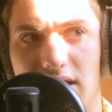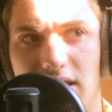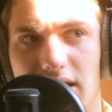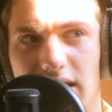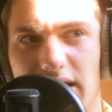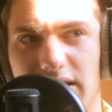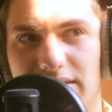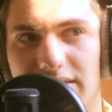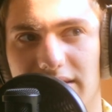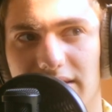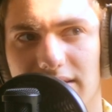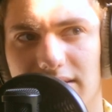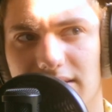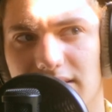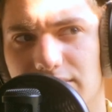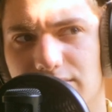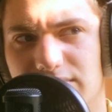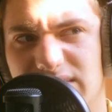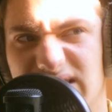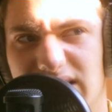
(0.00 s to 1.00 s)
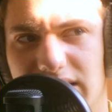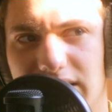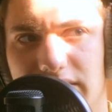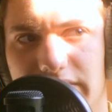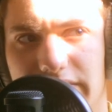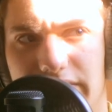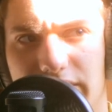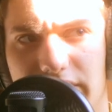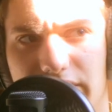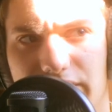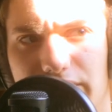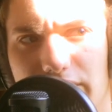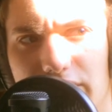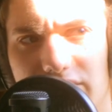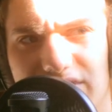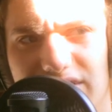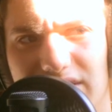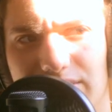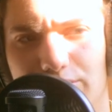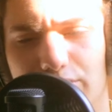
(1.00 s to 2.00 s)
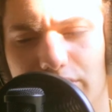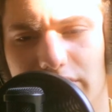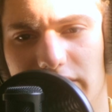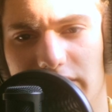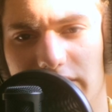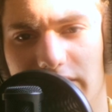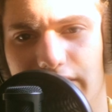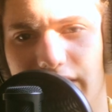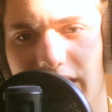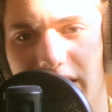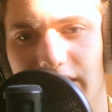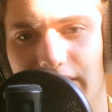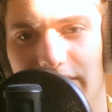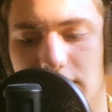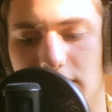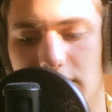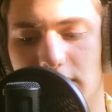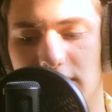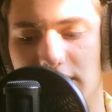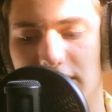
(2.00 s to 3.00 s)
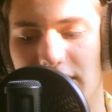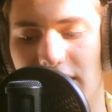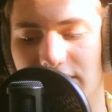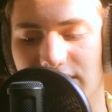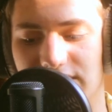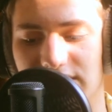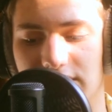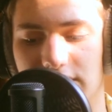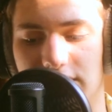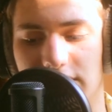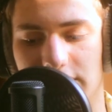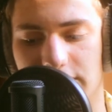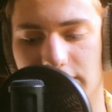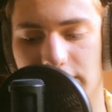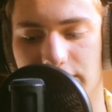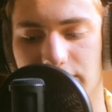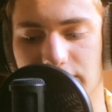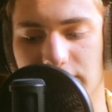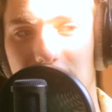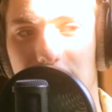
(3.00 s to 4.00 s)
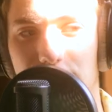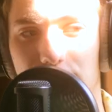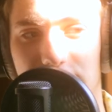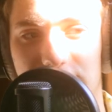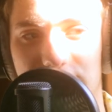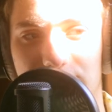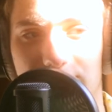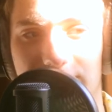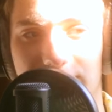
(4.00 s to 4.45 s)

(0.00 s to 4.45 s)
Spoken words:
I think it was in for 14.5 thousand euros, which was